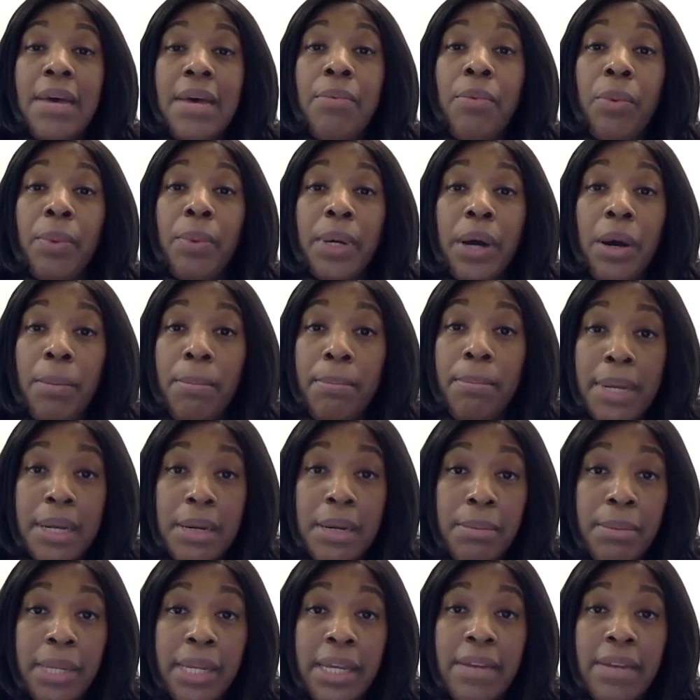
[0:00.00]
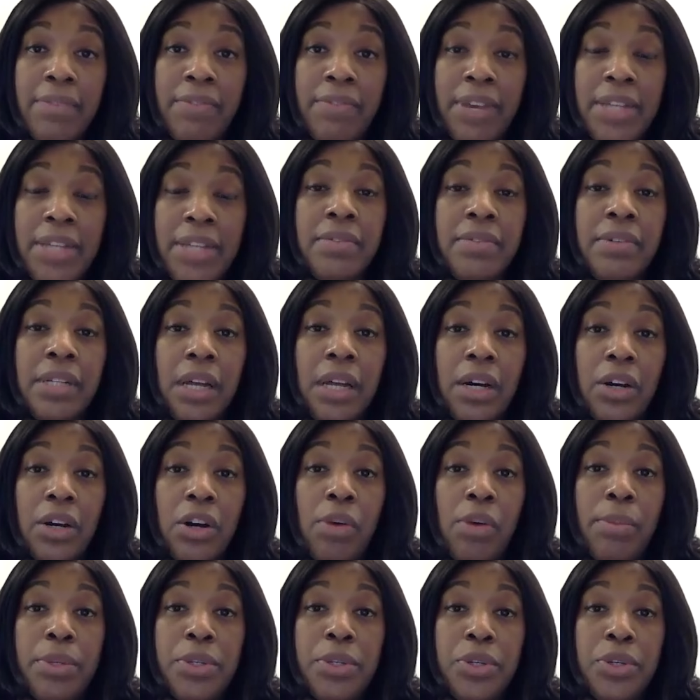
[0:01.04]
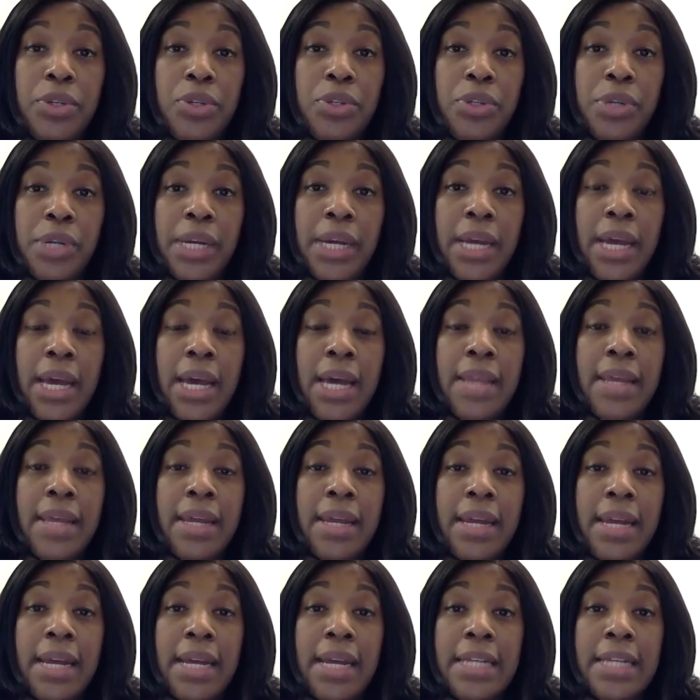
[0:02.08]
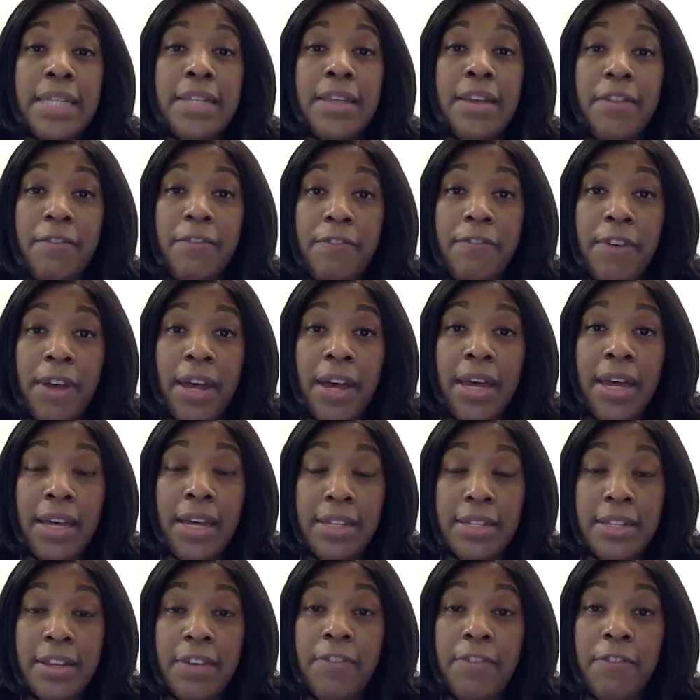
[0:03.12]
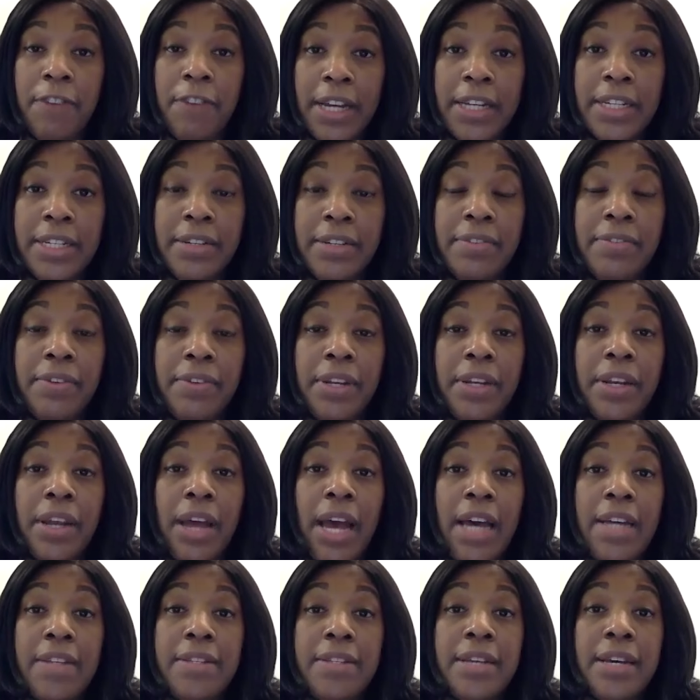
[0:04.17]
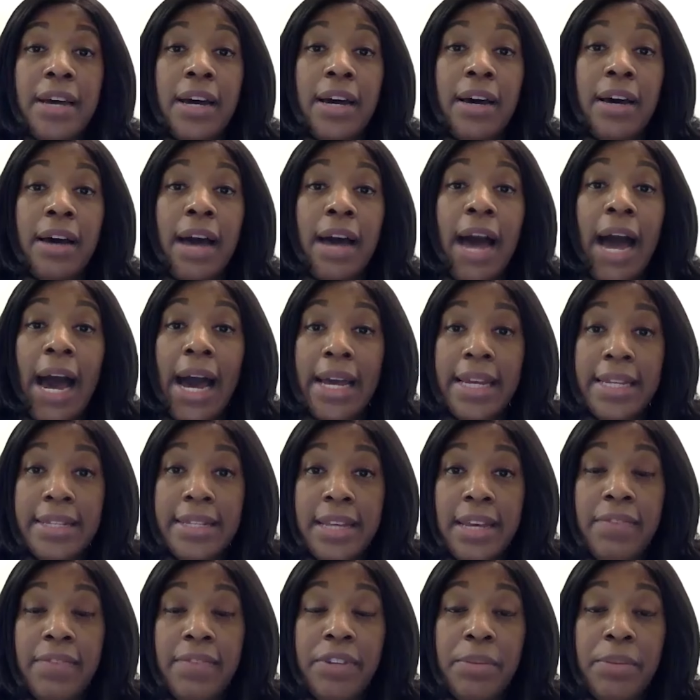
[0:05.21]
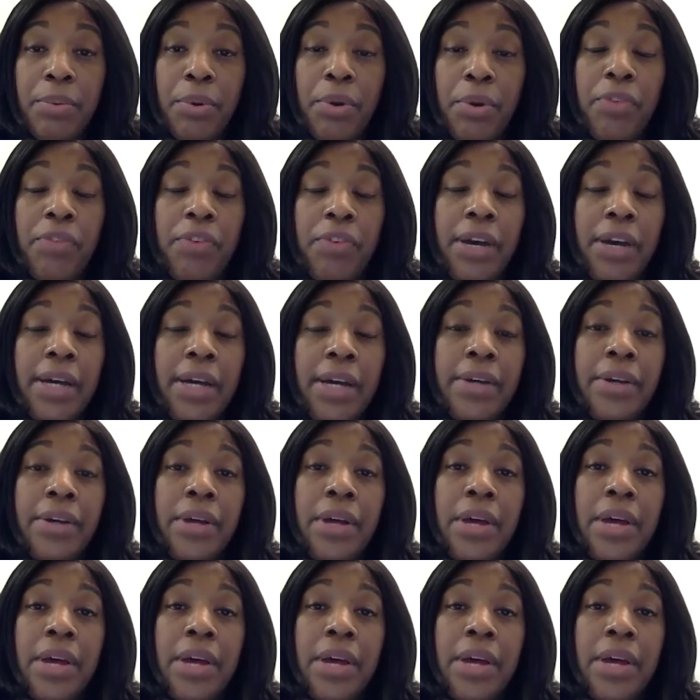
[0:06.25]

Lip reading: what we call minimally invasive glaucoma surgery that is effective and has a high safety profile.